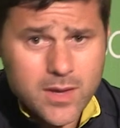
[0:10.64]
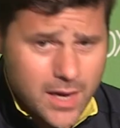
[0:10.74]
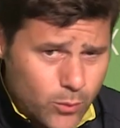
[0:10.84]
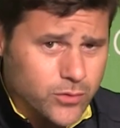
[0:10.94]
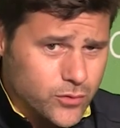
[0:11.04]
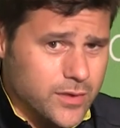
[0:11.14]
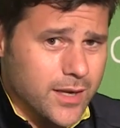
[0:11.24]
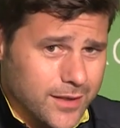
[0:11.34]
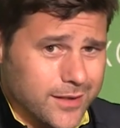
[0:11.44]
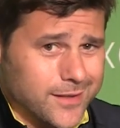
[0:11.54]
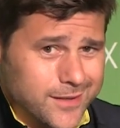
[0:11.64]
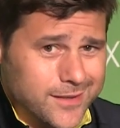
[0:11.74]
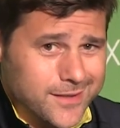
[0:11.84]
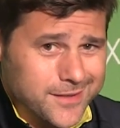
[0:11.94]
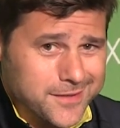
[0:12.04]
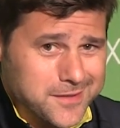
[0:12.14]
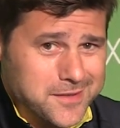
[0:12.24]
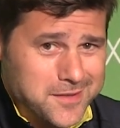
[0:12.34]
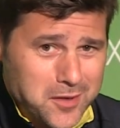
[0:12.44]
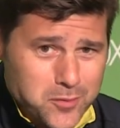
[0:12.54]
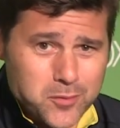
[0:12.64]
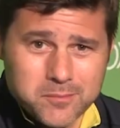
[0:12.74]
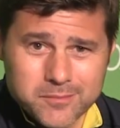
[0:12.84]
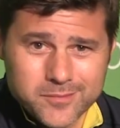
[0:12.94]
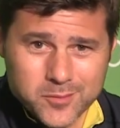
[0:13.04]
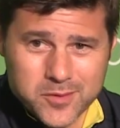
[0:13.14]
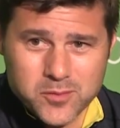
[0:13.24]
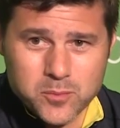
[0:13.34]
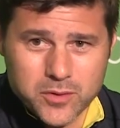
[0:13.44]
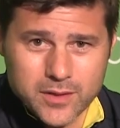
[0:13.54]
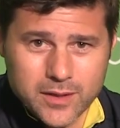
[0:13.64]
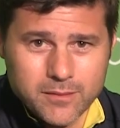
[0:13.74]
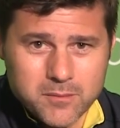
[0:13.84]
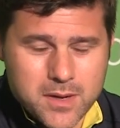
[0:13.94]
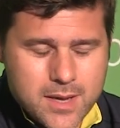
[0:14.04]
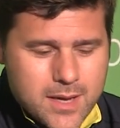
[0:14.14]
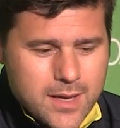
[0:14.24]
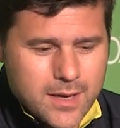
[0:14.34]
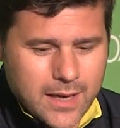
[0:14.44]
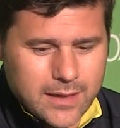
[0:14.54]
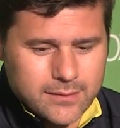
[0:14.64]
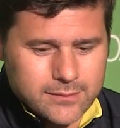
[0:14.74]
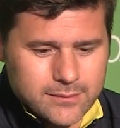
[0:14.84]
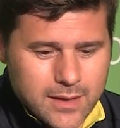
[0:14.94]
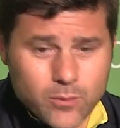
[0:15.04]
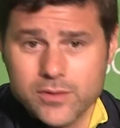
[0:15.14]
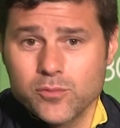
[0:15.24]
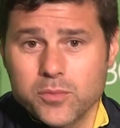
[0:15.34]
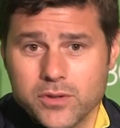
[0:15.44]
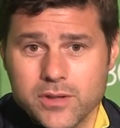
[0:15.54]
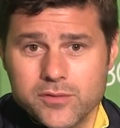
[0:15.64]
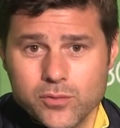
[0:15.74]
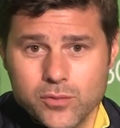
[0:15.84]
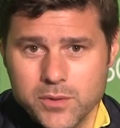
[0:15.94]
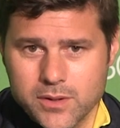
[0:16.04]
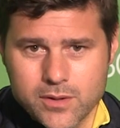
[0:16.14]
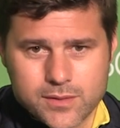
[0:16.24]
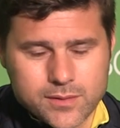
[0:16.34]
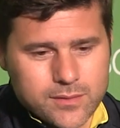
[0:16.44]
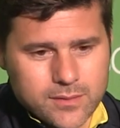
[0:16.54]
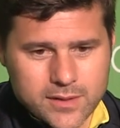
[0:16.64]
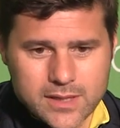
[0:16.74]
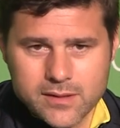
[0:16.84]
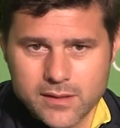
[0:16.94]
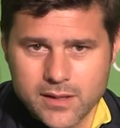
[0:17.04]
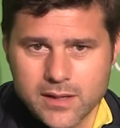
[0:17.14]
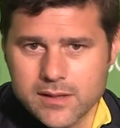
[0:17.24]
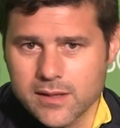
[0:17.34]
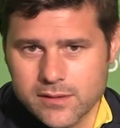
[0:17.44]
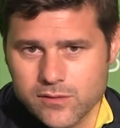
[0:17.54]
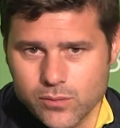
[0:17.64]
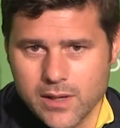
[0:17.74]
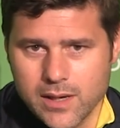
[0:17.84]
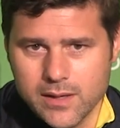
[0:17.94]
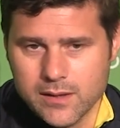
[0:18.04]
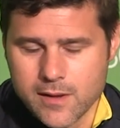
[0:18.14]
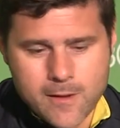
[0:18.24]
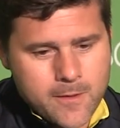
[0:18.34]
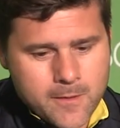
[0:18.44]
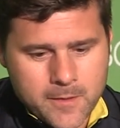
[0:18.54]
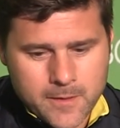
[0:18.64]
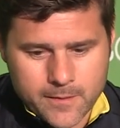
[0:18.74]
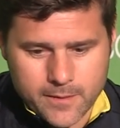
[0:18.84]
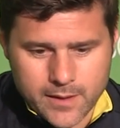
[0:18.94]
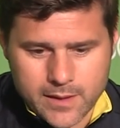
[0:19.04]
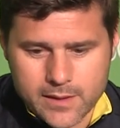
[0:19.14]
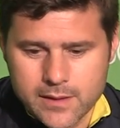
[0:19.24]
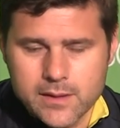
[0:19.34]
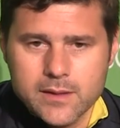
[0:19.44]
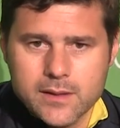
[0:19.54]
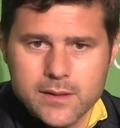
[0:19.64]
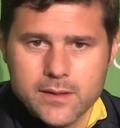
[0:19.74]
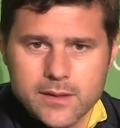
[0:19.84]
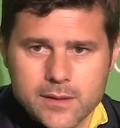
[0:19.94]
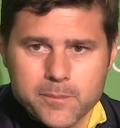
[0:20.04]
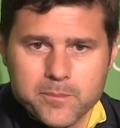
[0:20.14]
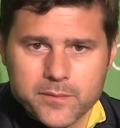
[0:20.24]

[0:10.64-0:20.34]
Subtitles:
I want to say thank you to the supporter and our supporter too, because yesterday and today they